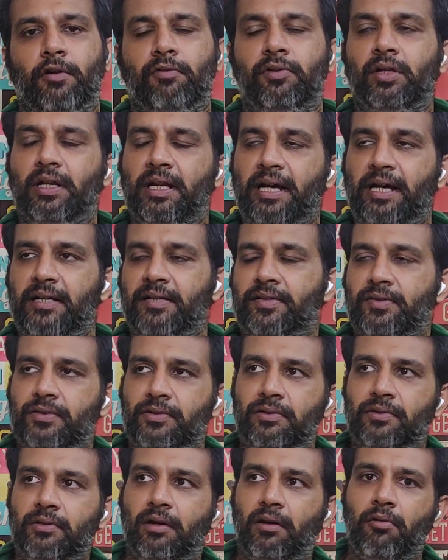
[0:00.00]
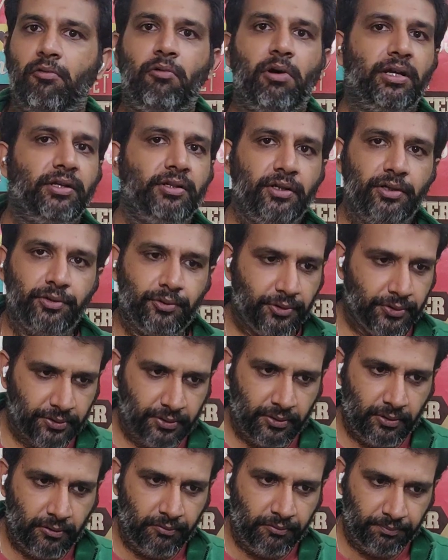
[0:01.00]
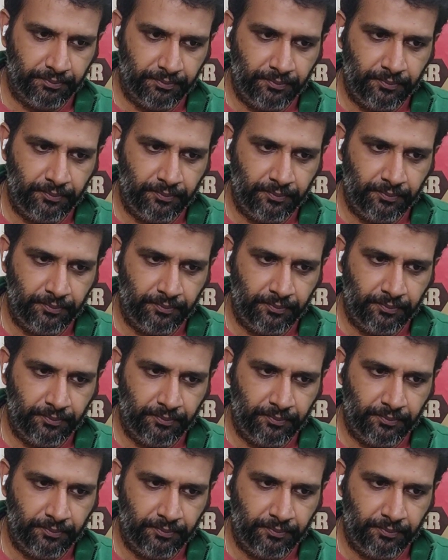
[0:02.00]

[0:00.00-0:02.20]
over the last 1 year or so.